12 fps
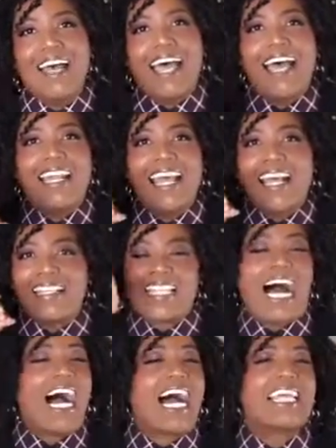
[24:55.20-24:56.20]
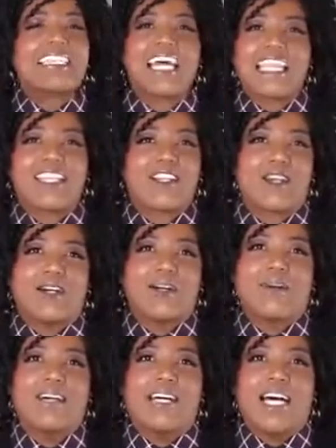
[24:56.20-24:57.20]
and as high as I can
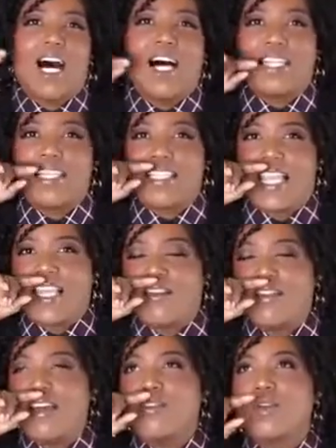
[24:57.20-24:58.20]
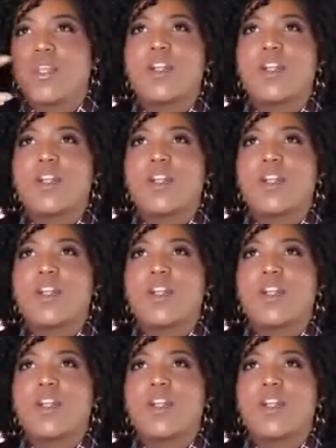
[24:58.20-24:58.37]
go on the executive level.